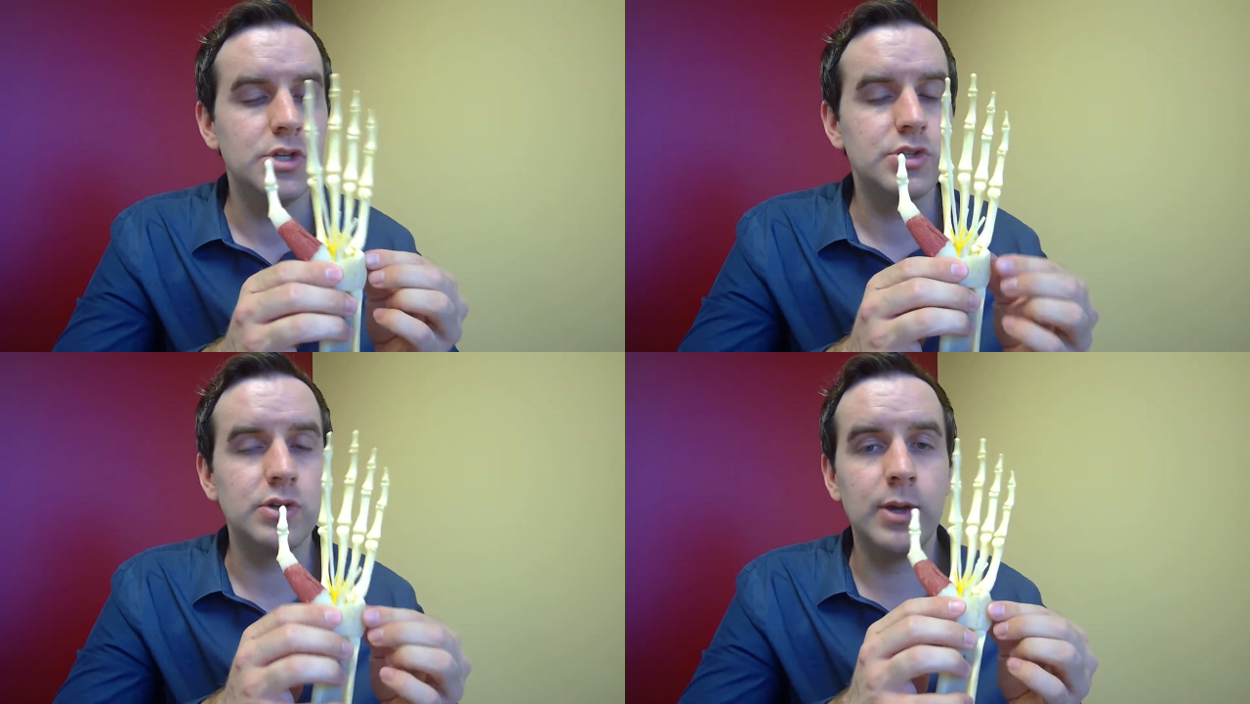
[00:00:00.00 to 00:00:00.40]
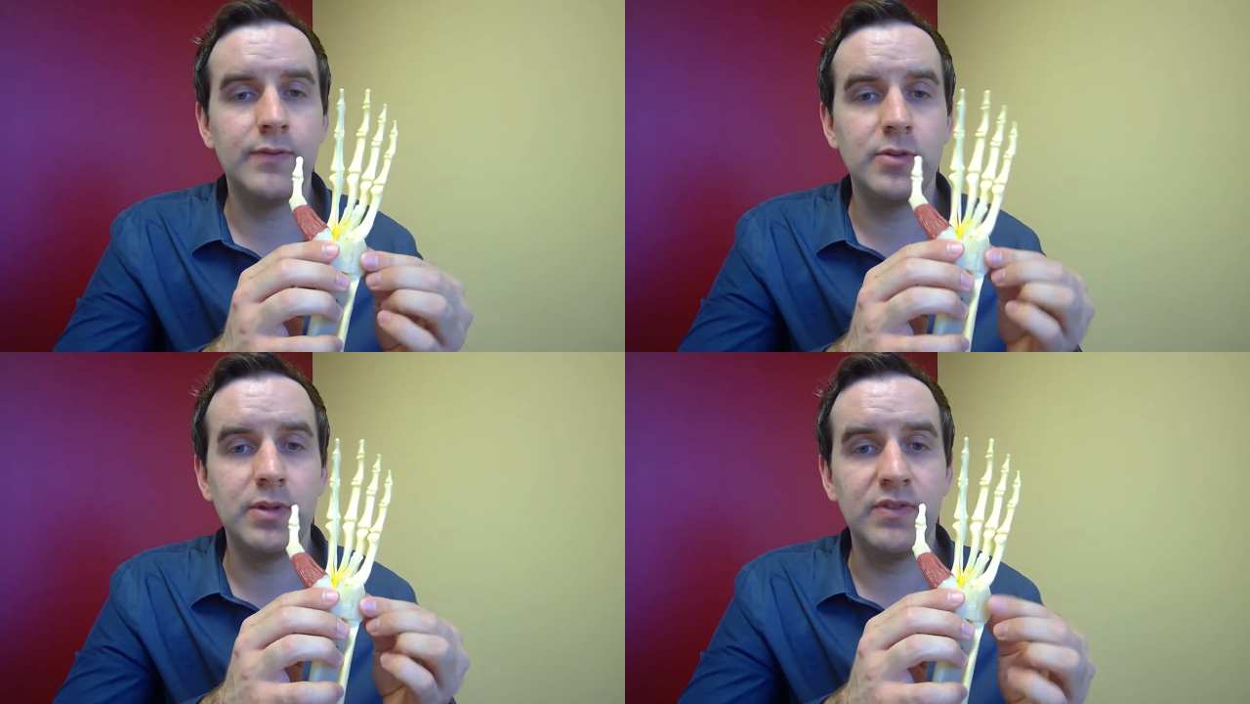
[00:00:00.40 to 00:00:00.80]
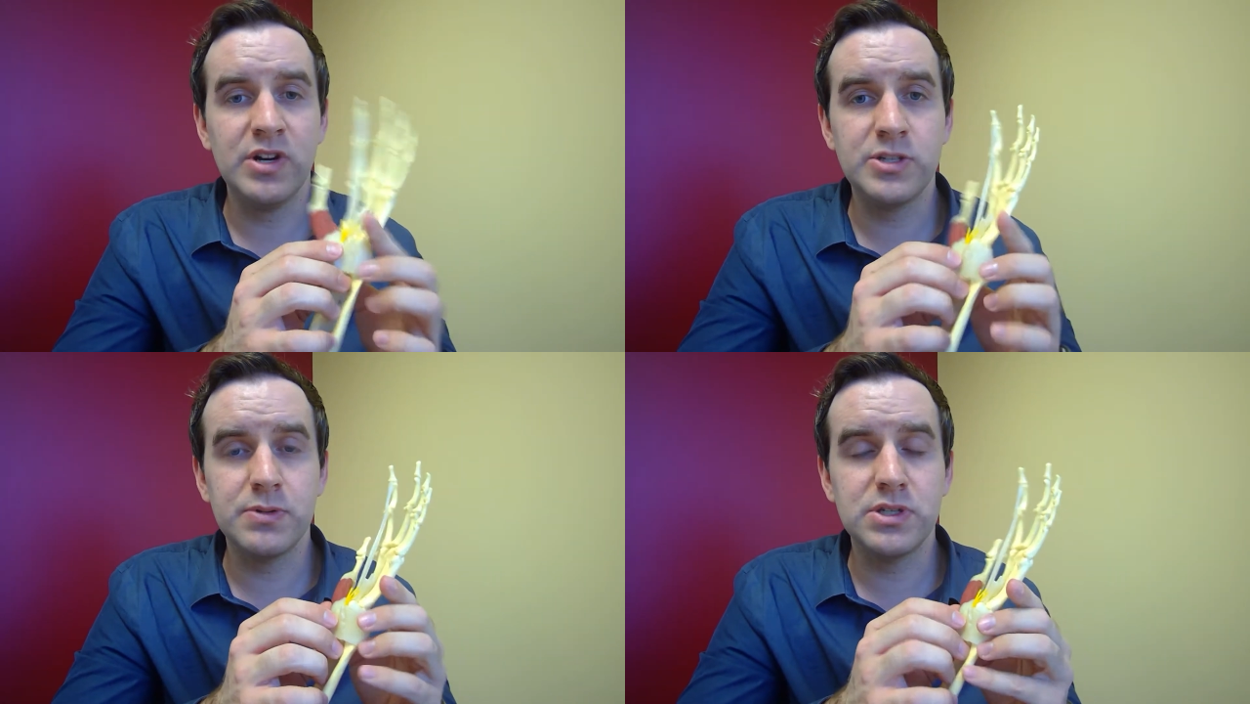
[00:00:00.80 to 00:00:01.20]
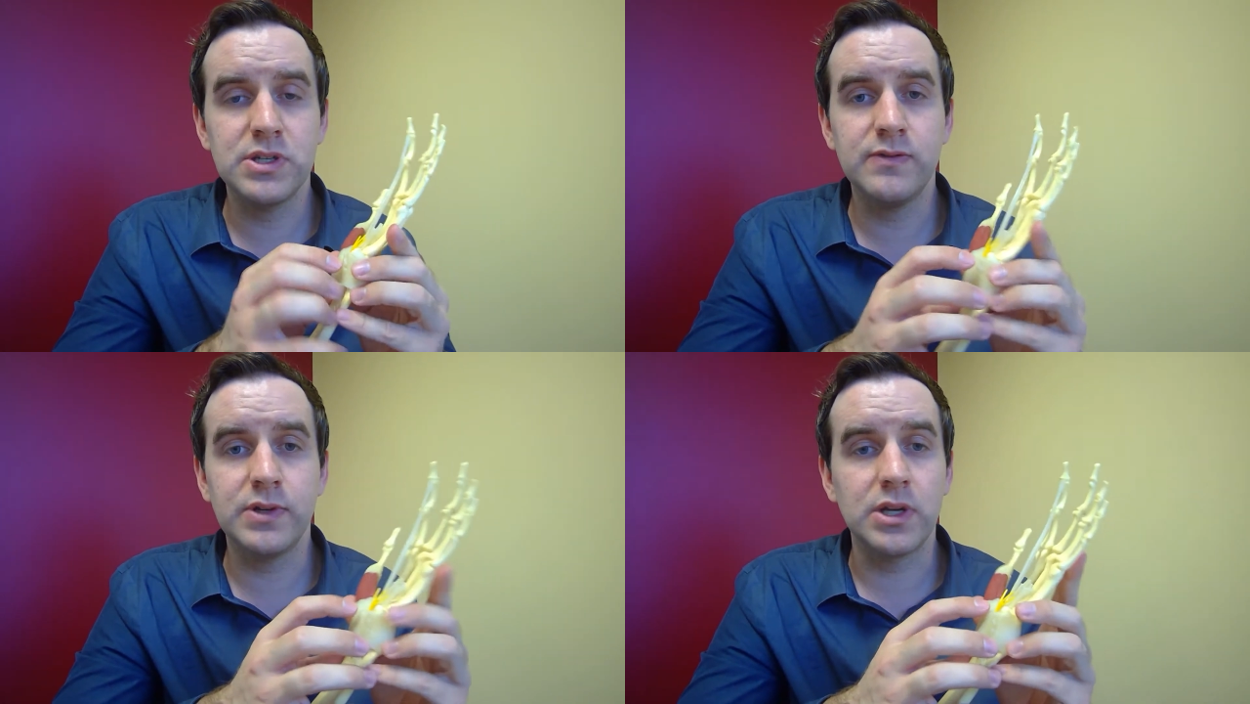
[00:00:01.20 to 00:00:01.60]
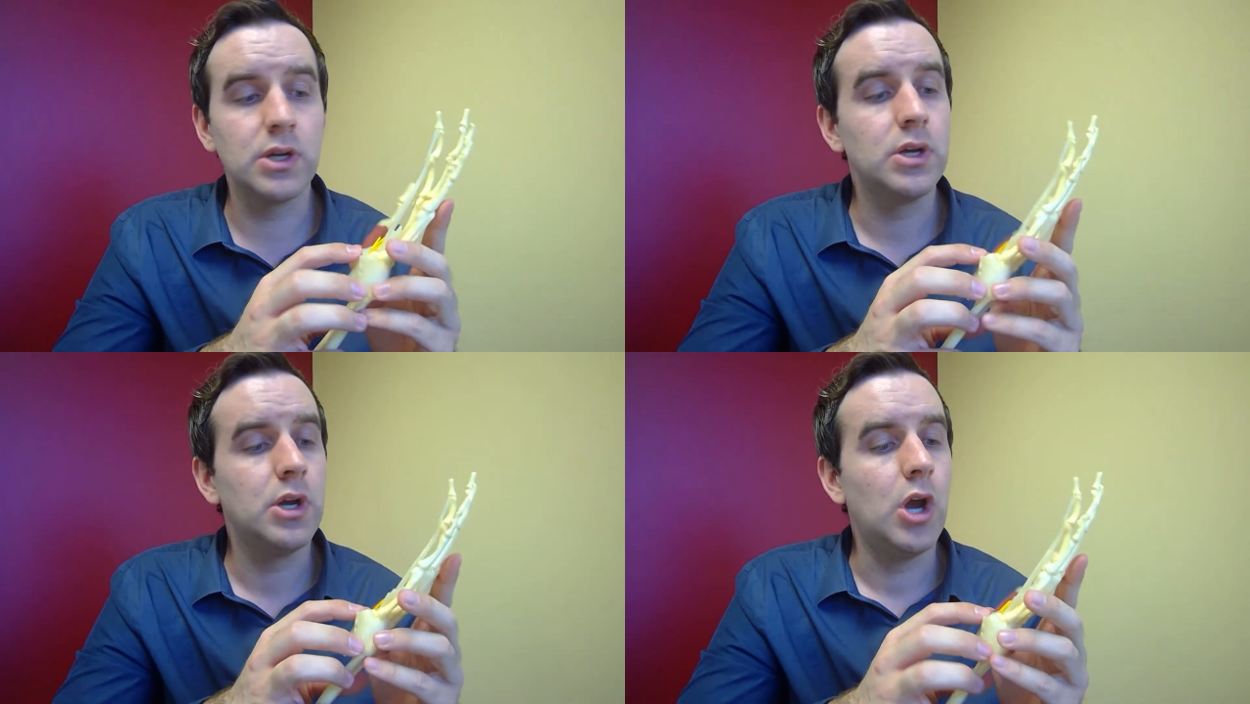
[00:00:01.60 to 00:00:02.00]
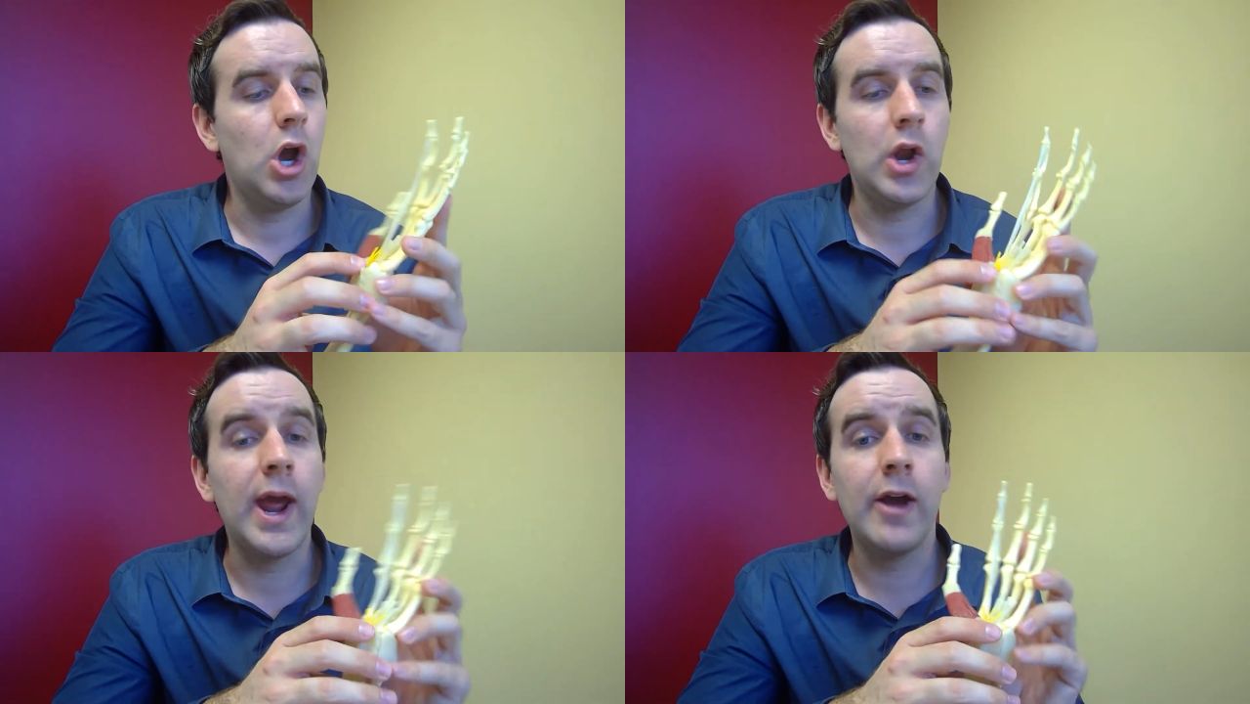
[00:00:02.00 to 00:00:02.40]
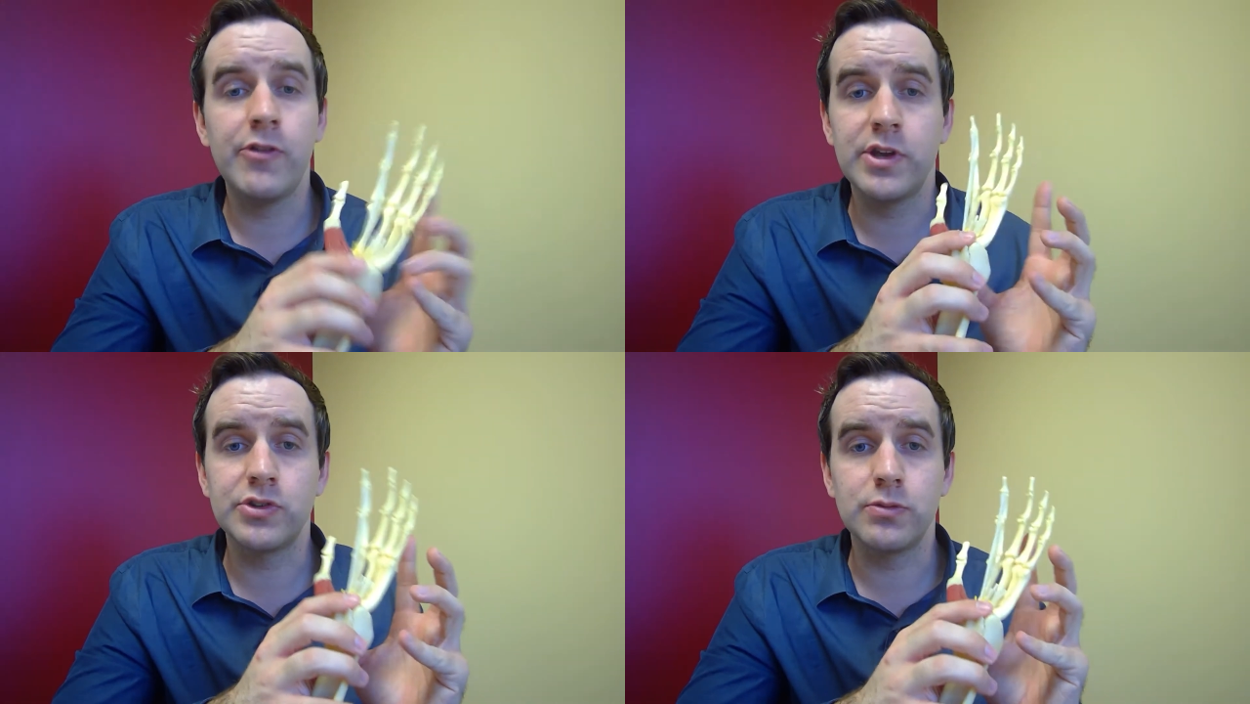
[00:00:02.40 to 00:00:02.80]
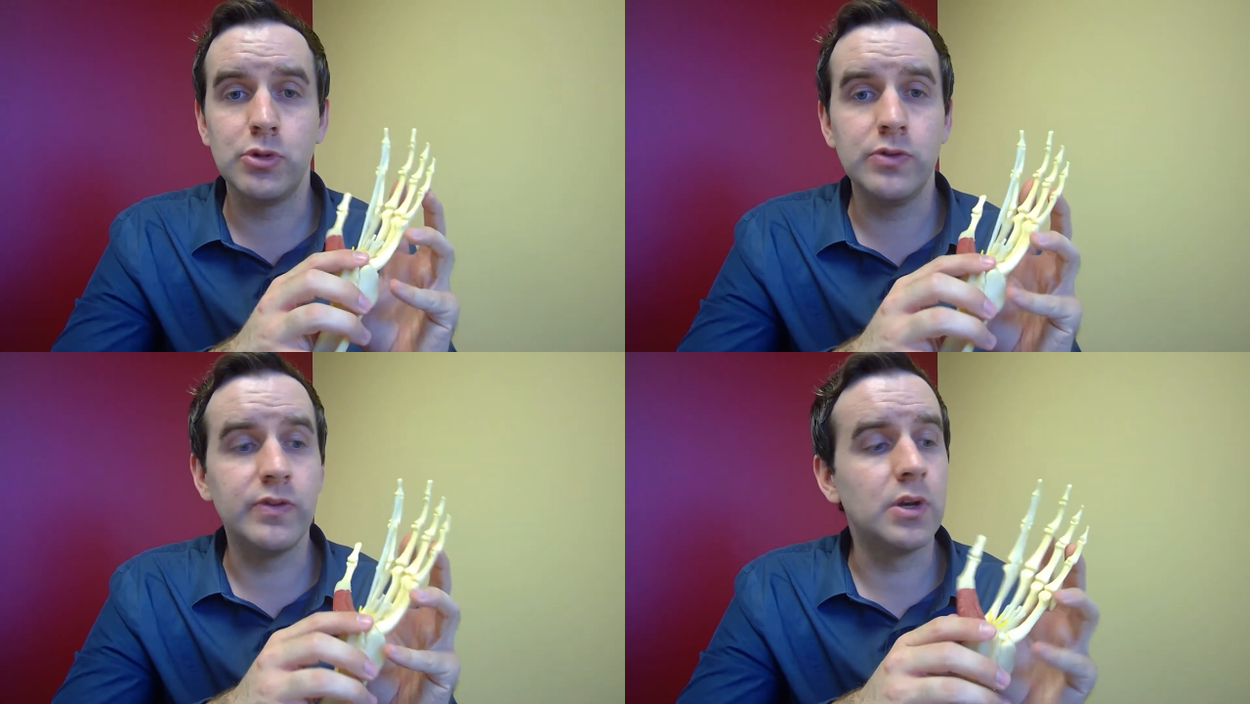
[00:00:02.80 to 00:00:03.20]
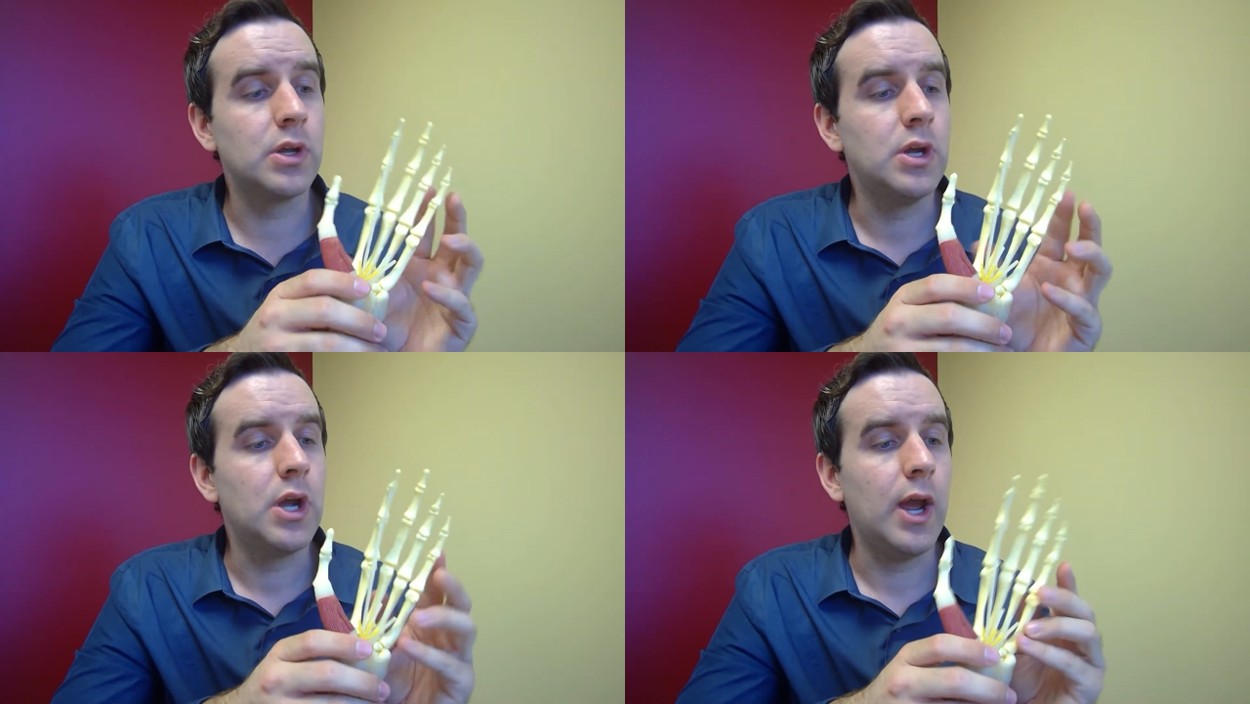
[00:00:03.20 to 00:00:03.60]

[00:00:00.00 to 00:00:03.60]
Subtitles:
So you have to be very specific on how things are moving,